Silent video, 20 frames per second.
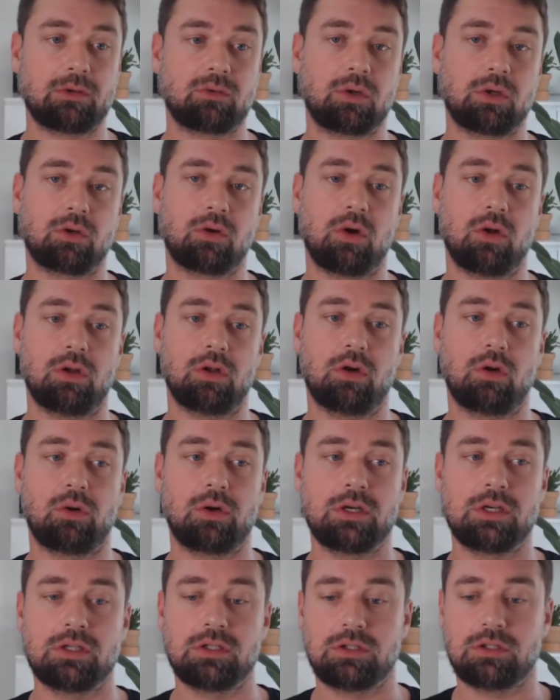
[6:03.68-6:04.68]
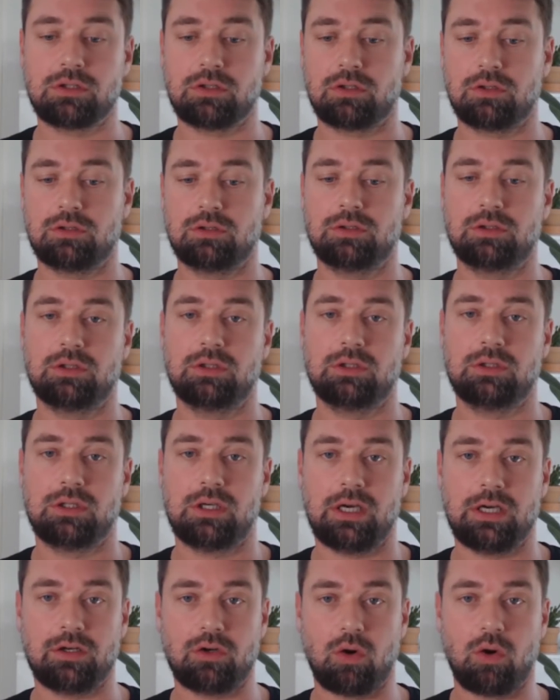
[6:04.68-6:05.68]
color orange,
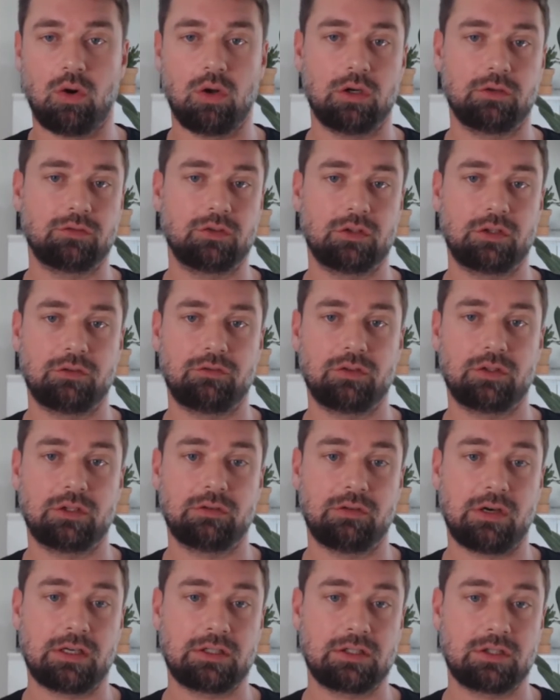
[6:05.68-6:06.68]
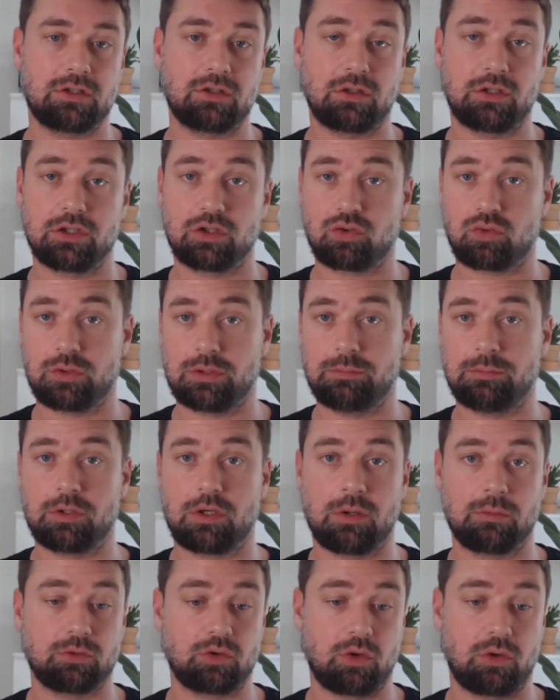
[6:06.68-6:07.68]
and all of the different devices on the screen
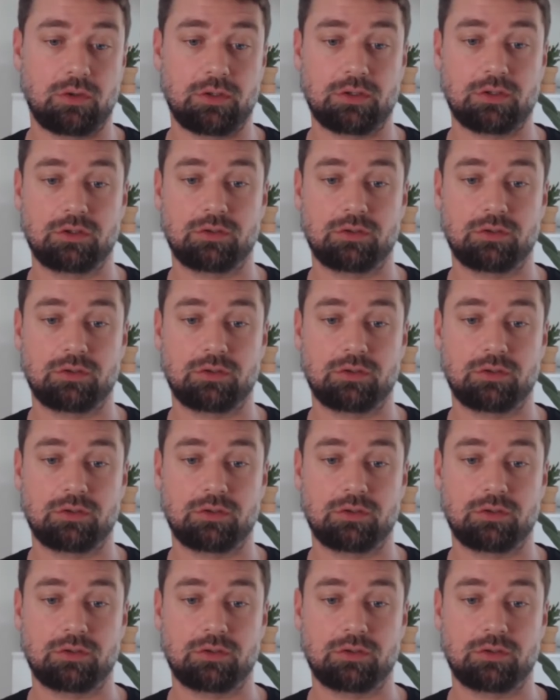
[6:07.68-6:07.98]
becomes orange.